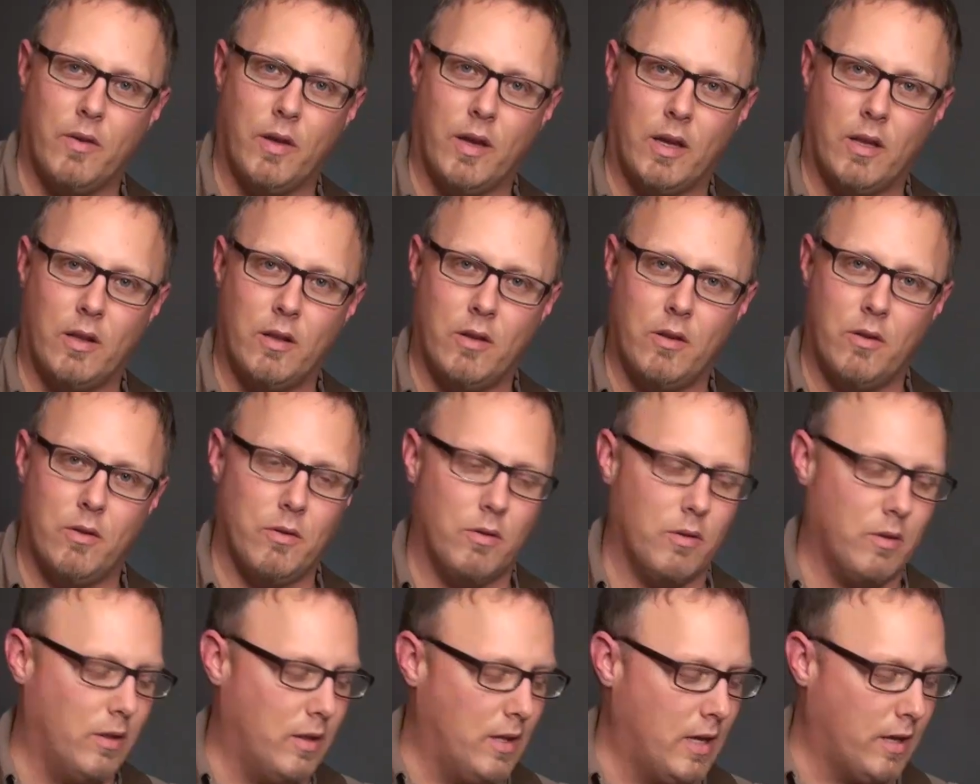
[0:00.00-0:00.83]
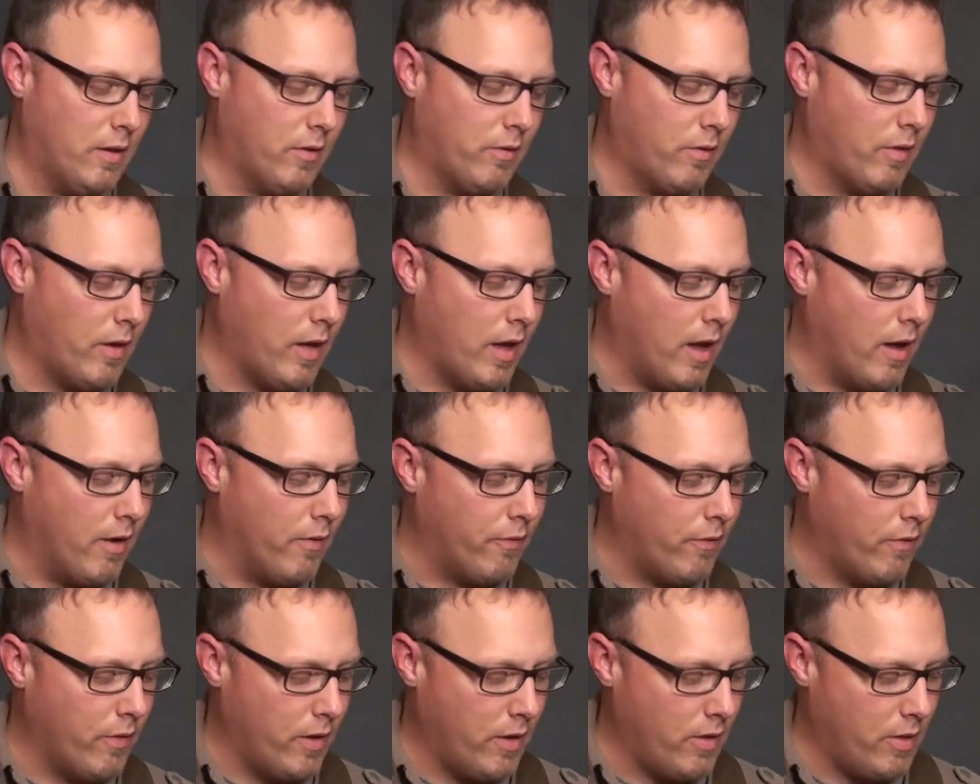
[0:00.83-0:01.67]
that can do neat
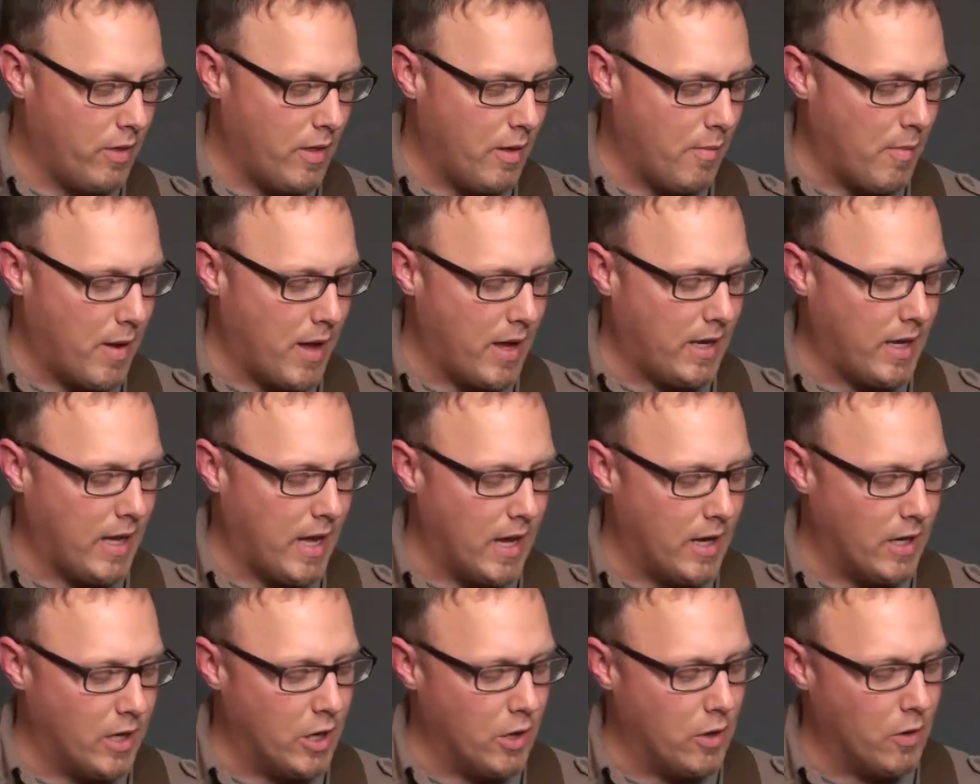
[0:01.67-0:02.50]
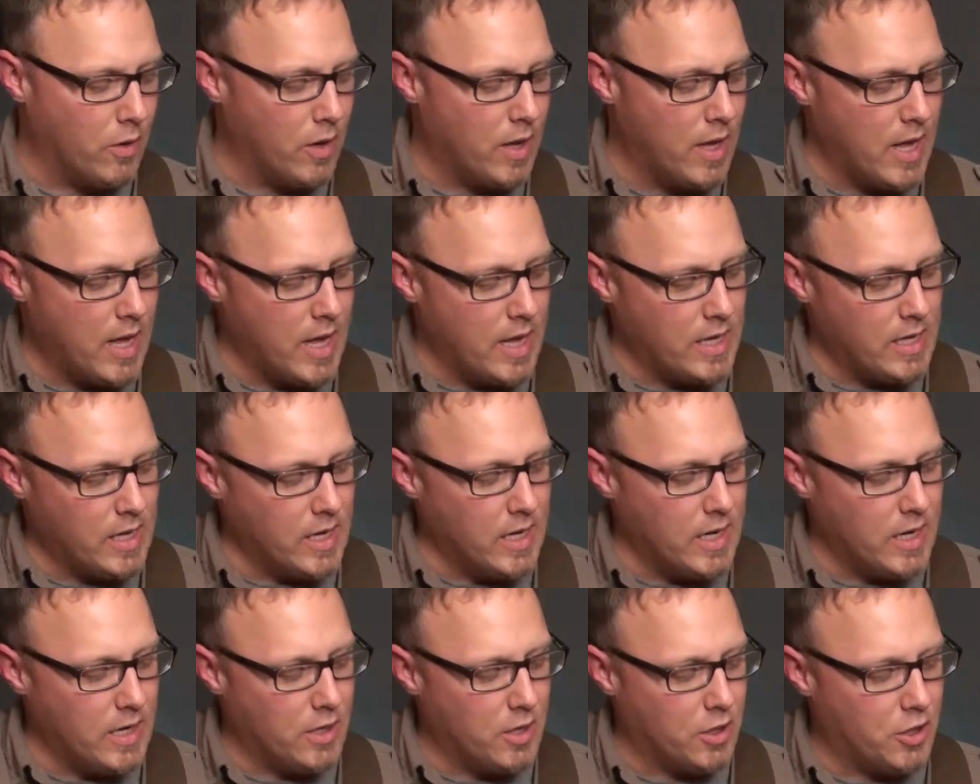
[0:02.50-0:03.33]
stuff that mine can't do, you
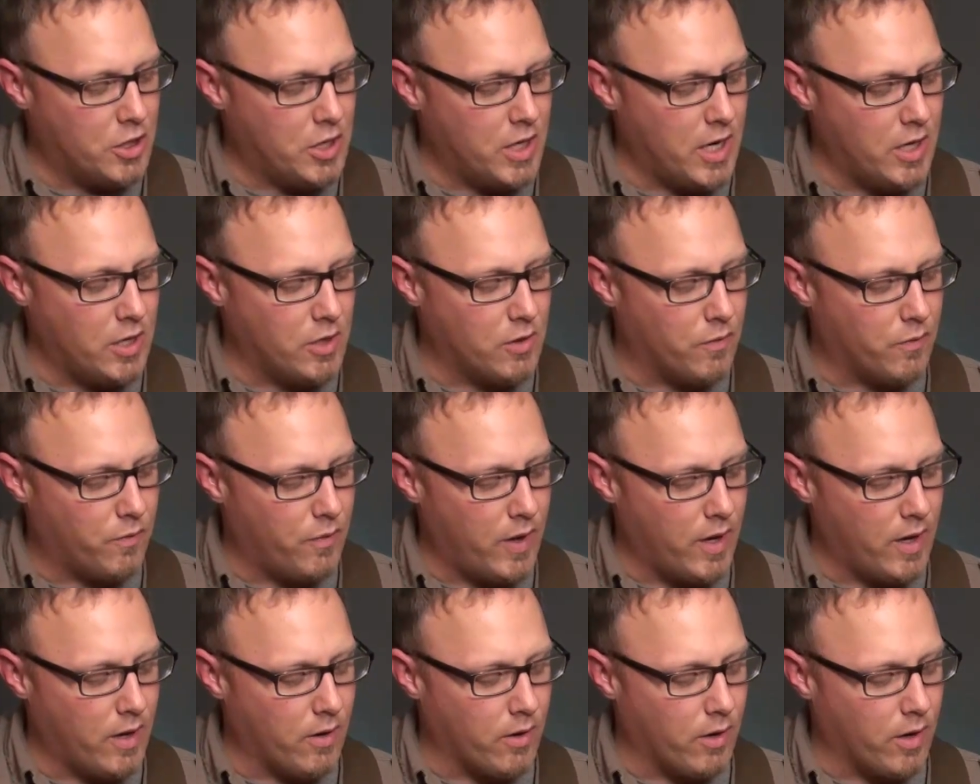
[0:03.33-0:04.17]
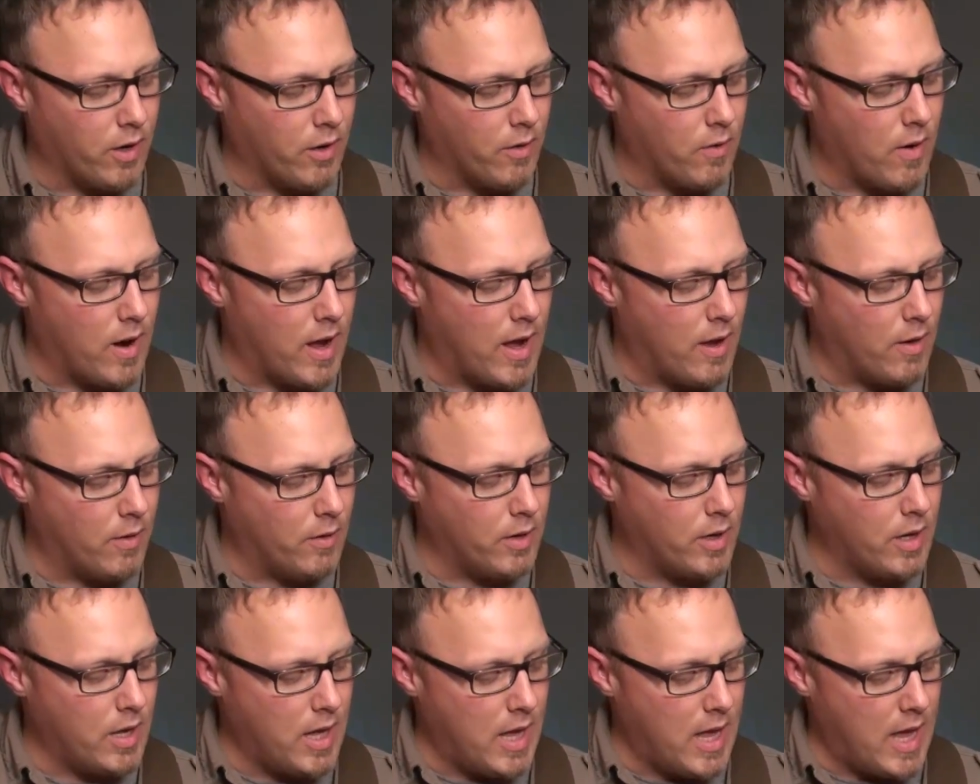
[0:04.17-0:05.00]
need to change your fingering
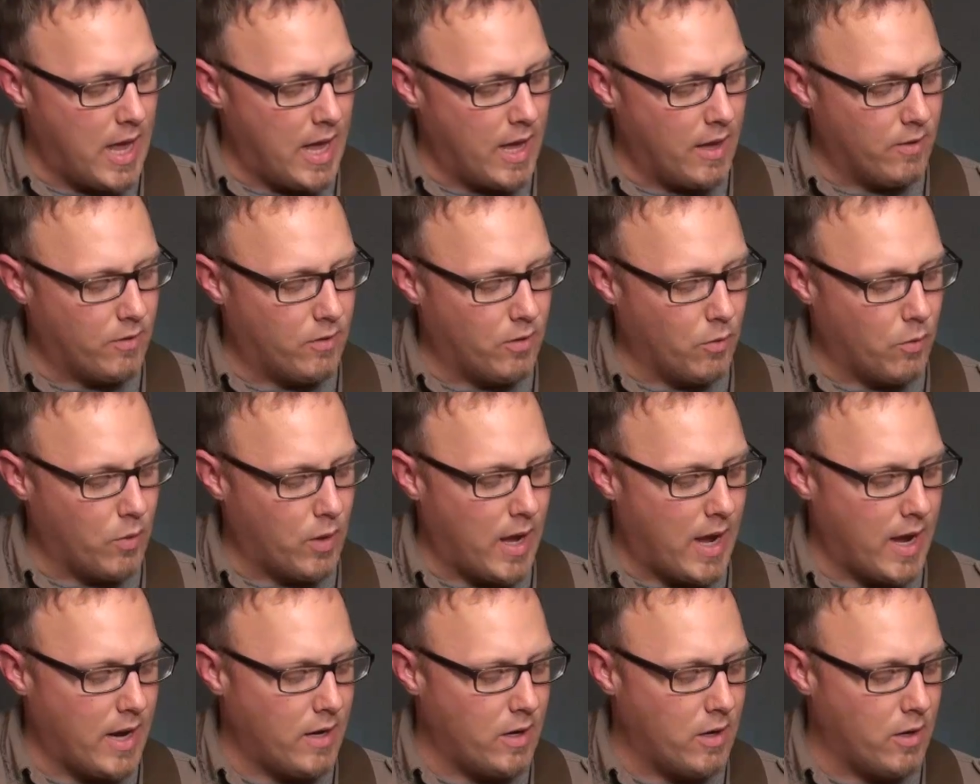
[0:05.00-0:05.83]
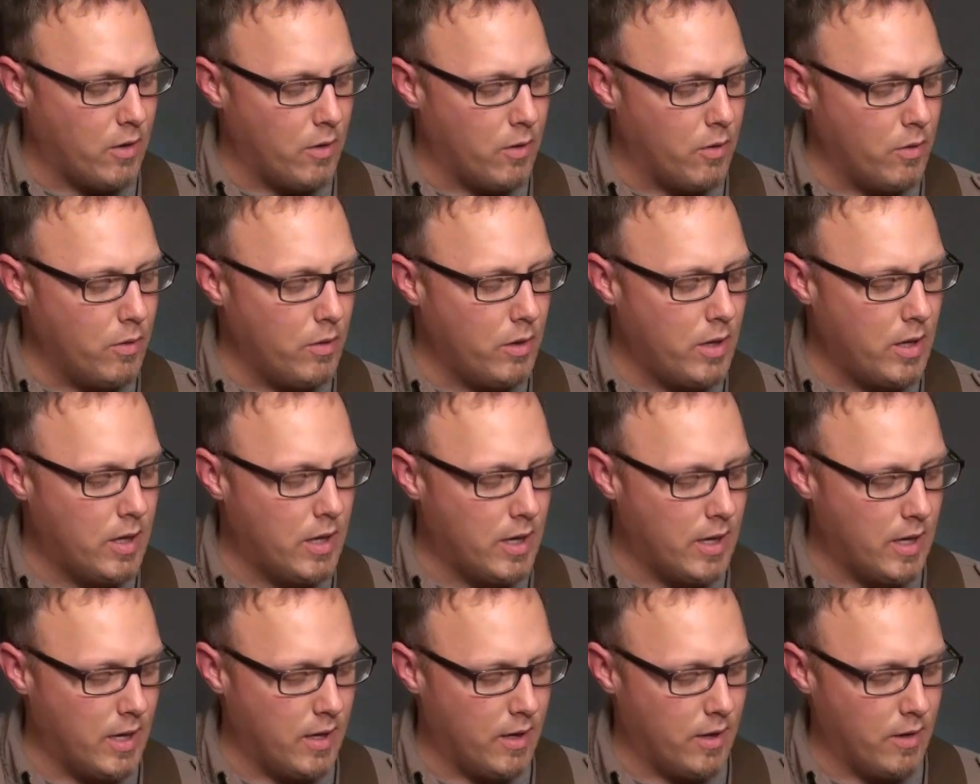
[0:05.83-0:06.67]
around. And so what I do
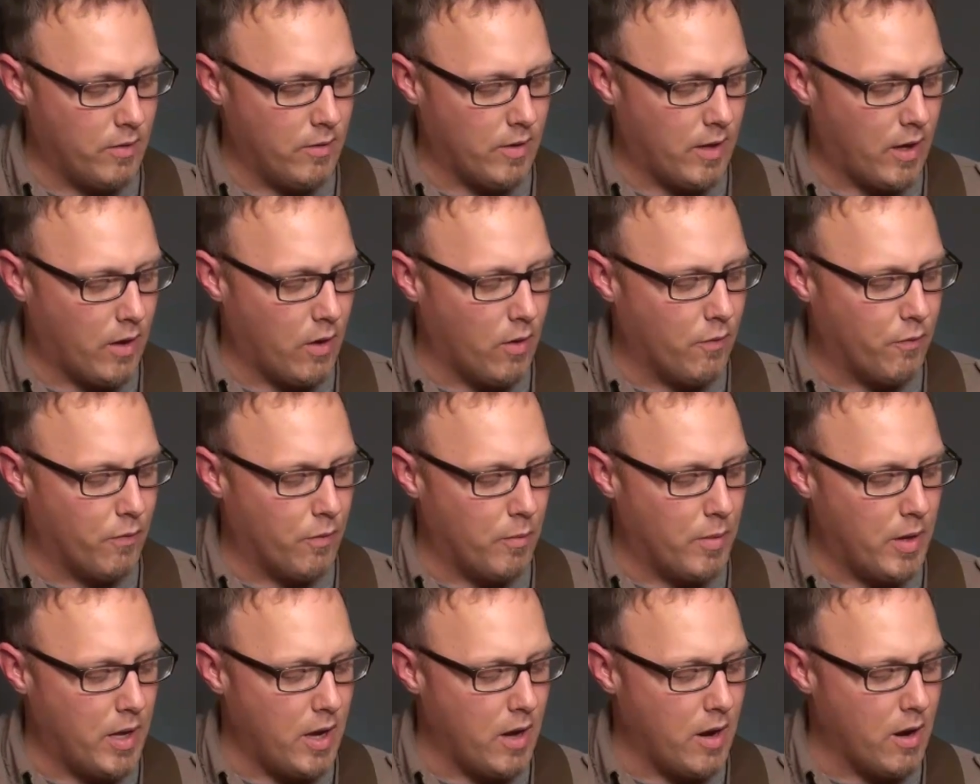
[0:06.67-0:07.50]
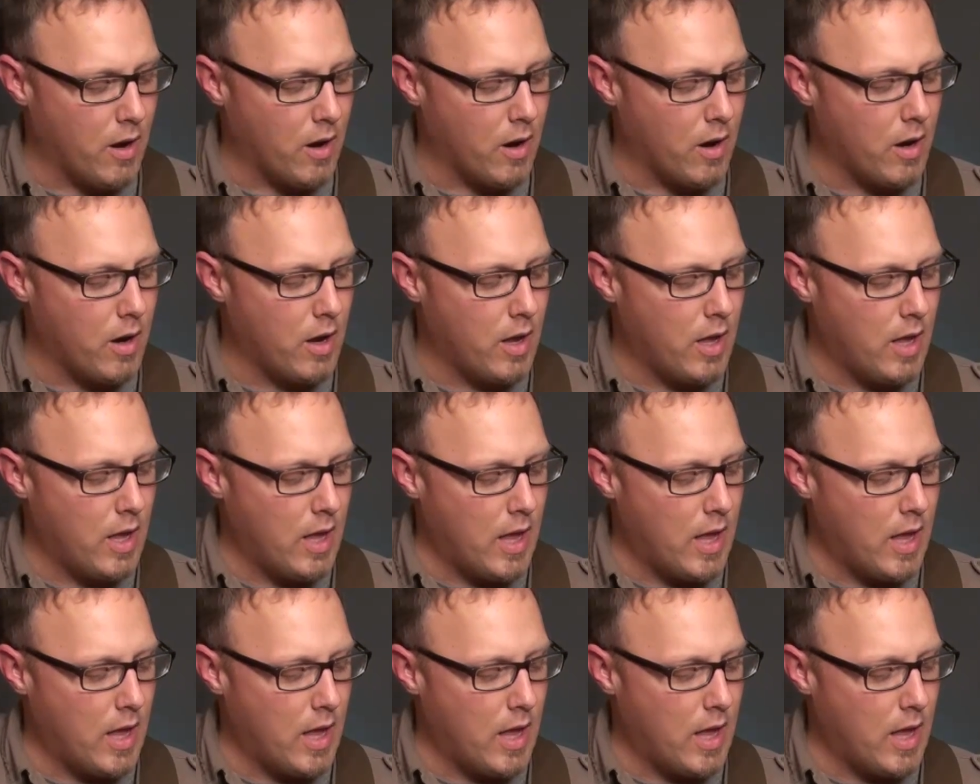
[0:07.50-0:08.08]
is I go from here